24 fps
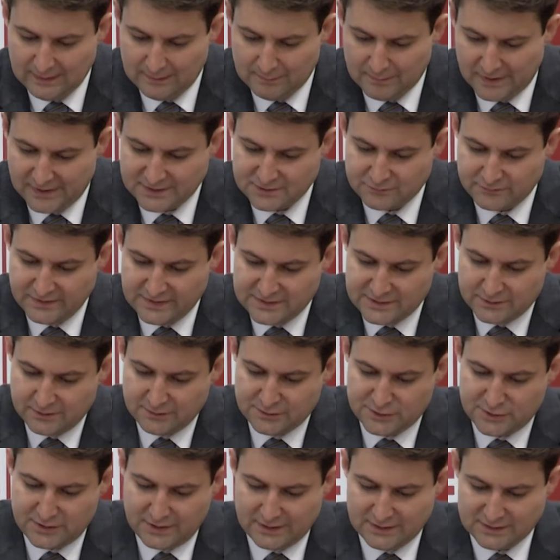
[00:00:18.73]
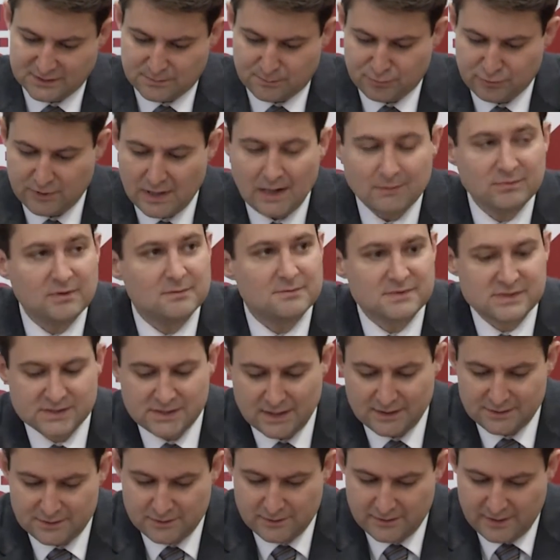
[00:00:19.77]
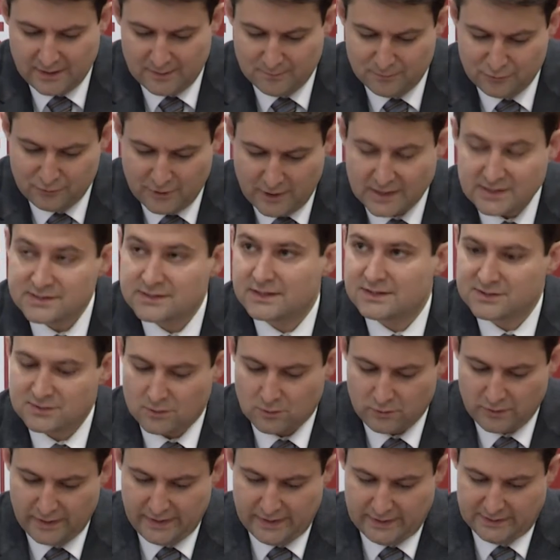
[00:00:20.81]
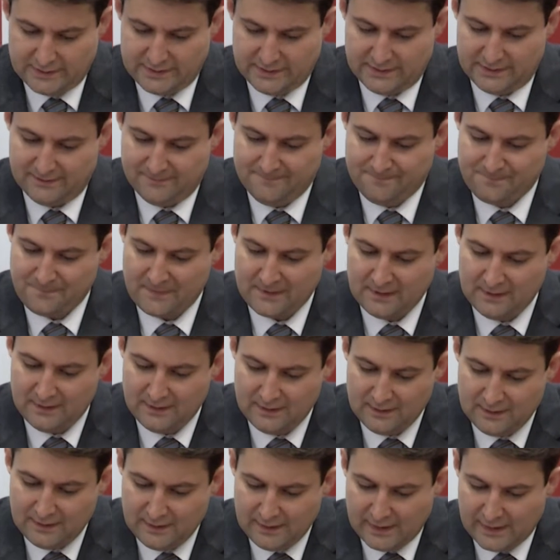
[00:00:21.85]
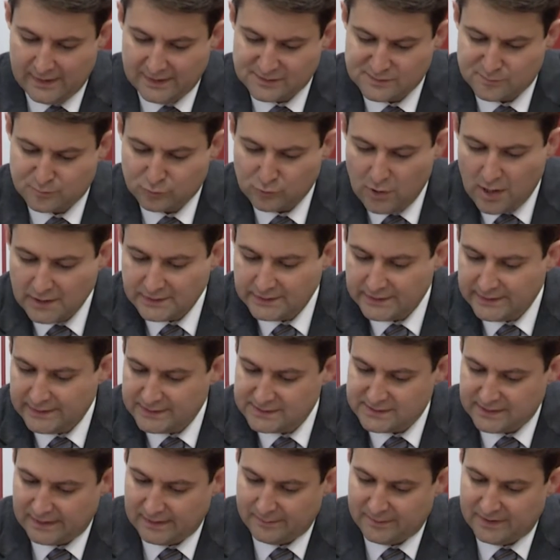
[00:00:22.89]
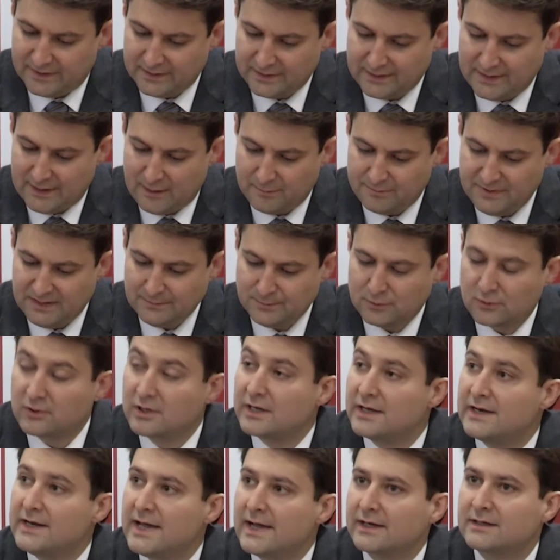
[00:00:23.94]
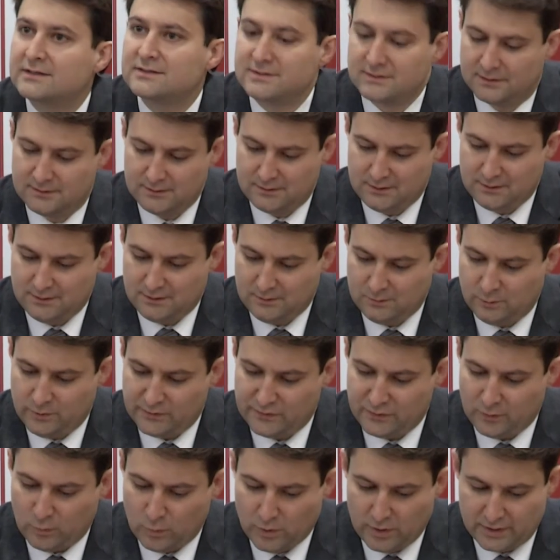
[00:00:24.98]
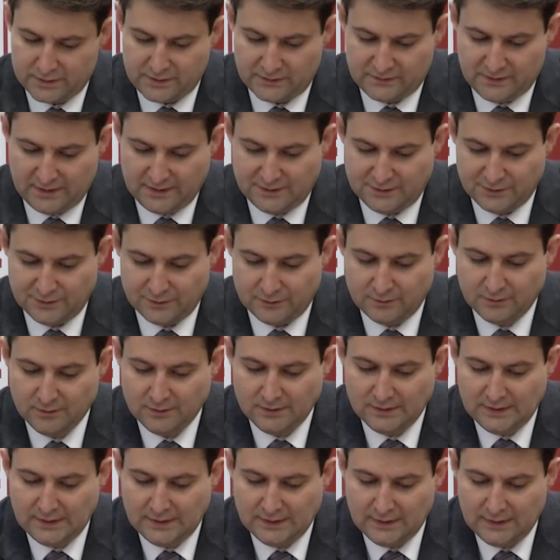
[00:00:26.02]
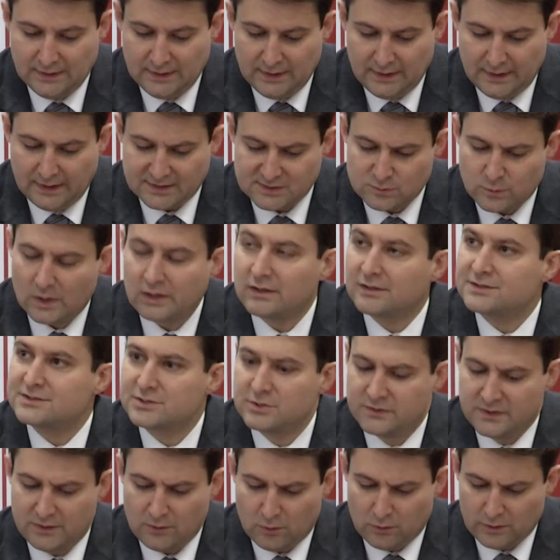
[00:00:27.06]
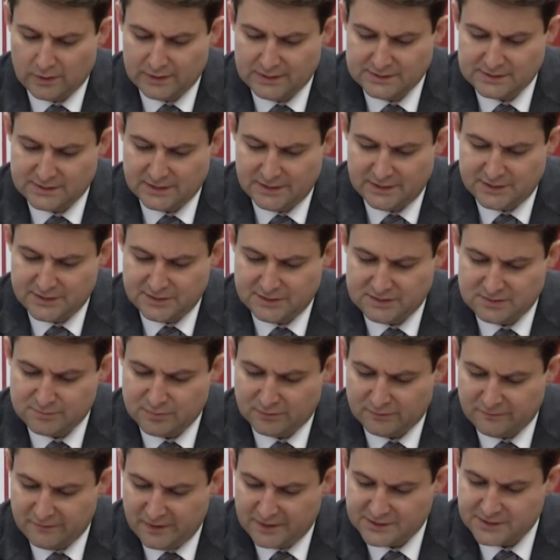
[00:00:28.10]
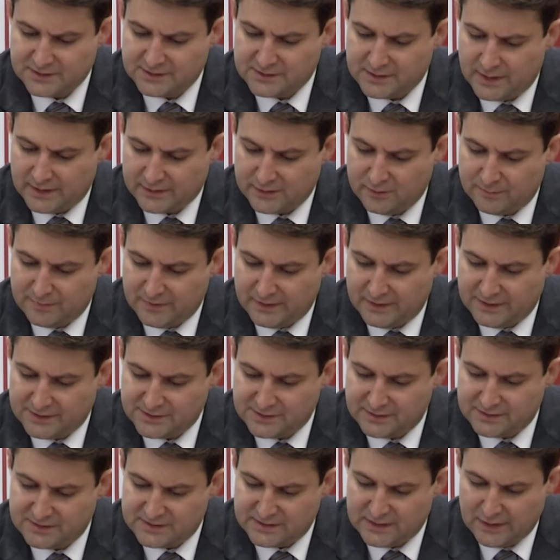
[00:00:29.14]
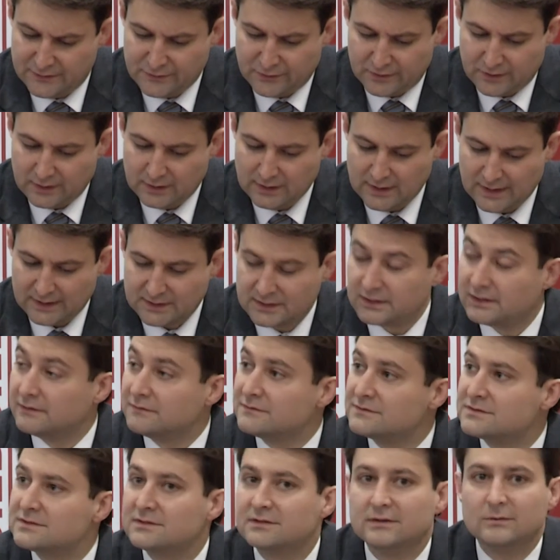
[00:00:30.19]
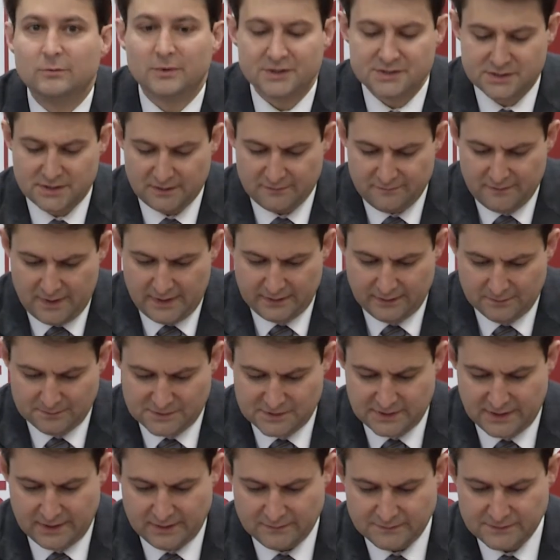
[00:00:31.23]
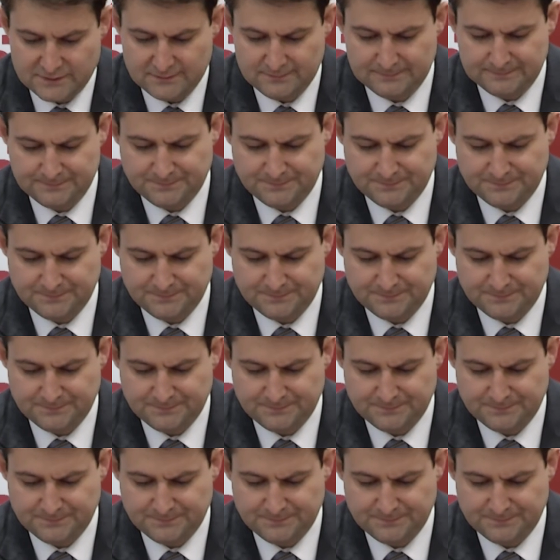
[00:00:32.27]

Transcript: Mike's research is problem-centered and process-oriented and has broadly examined how people connect with the work that they do, as well as to the organizations, professions, occupations, and other collectives in which they find themselves.